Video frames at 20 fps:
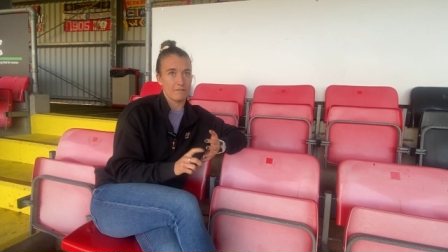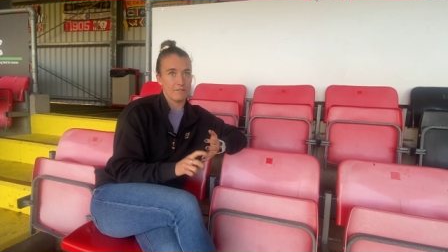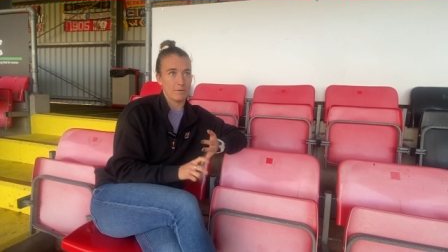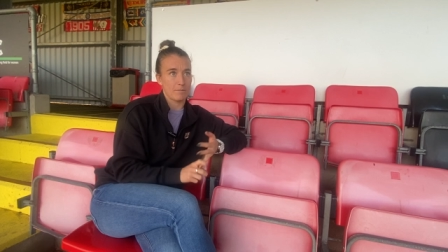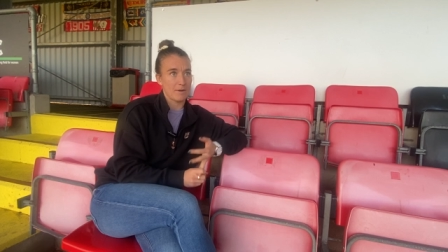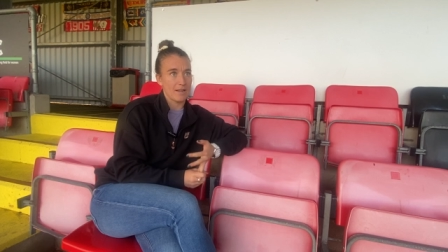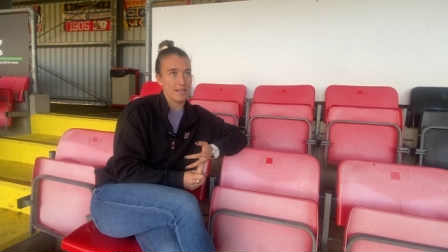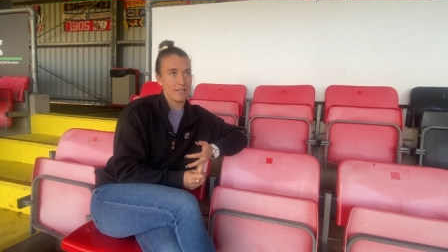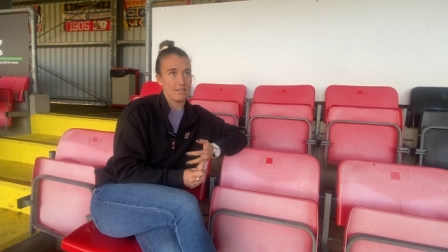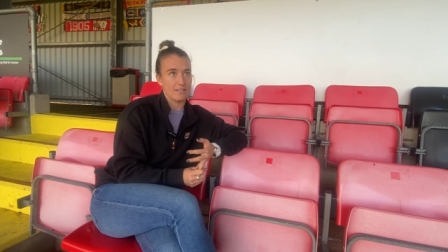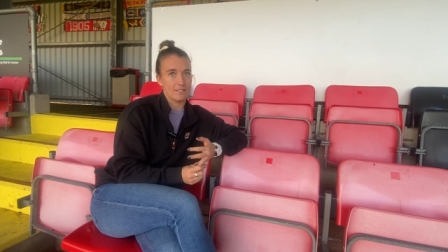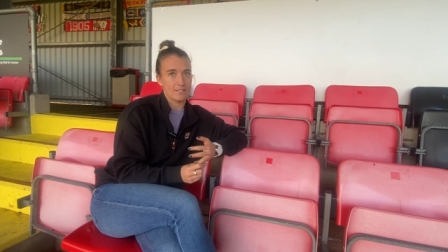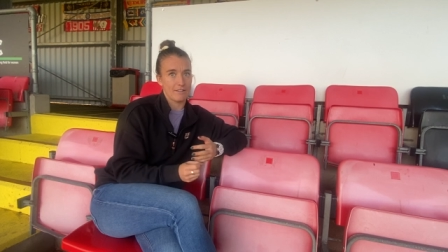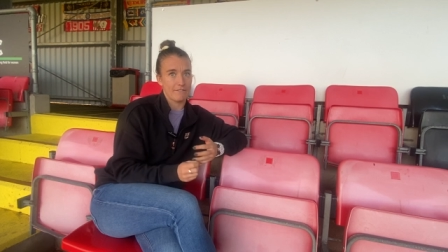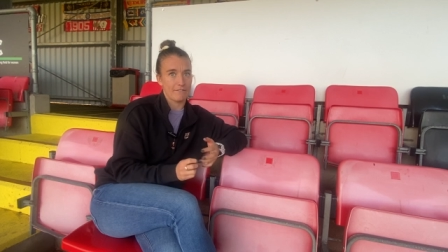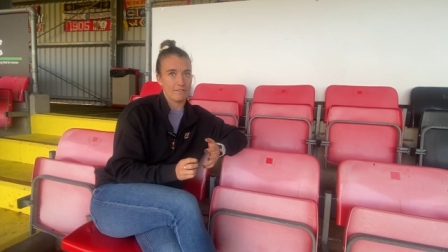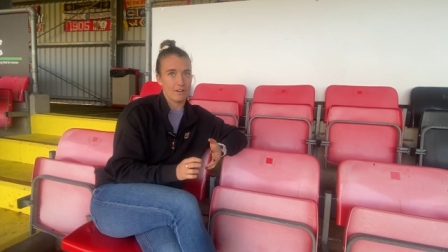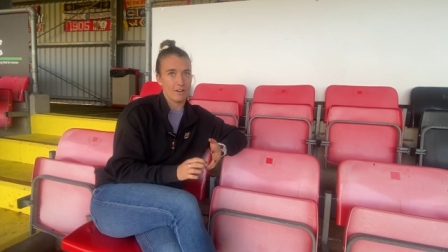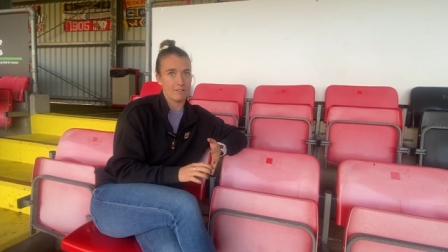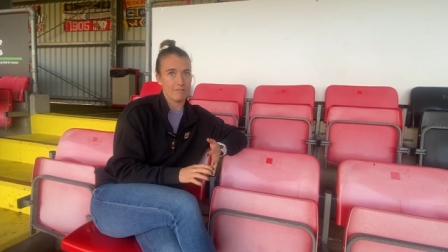the players have
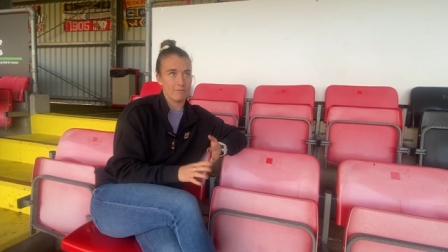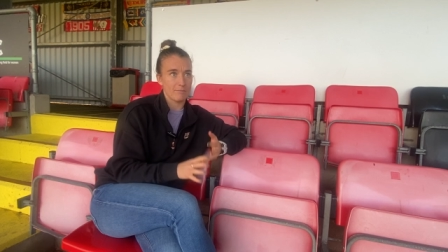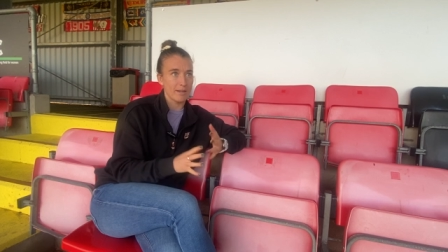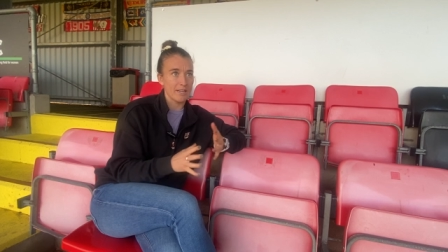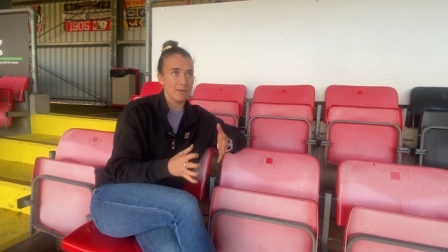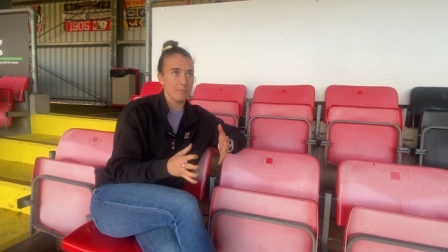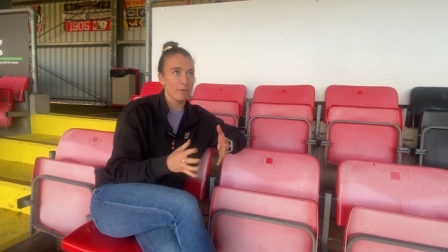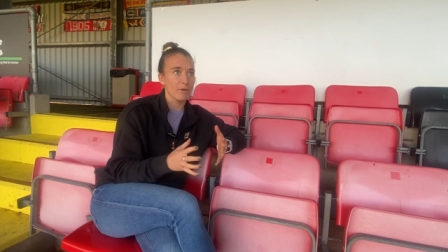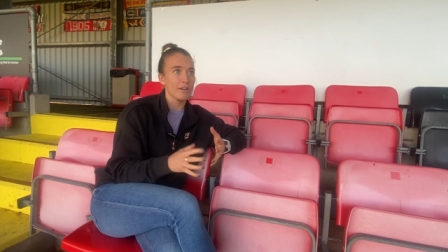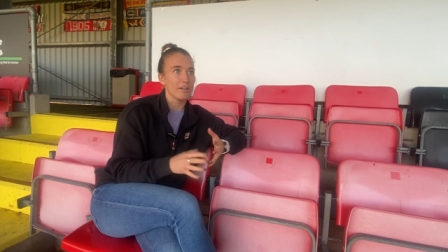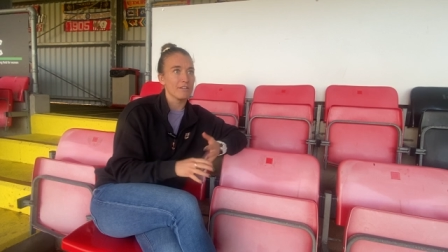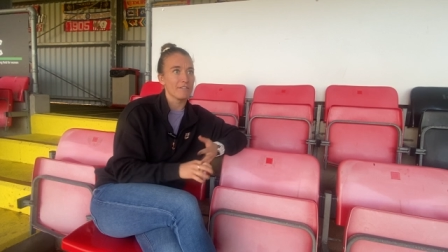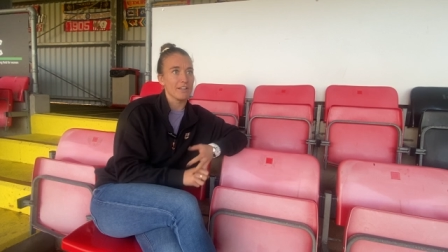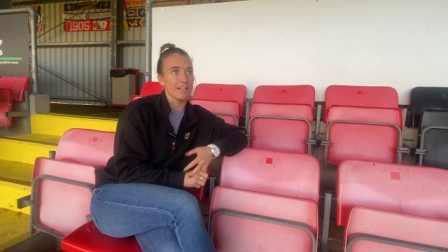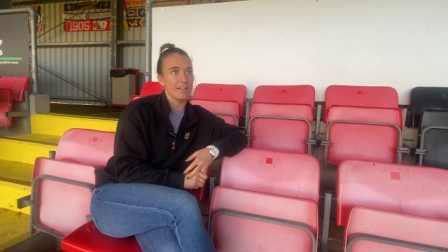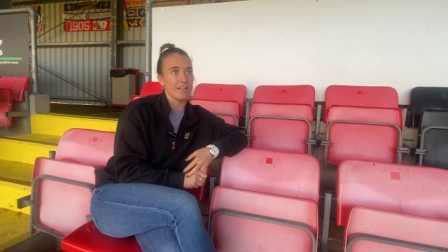kind of made a point of it.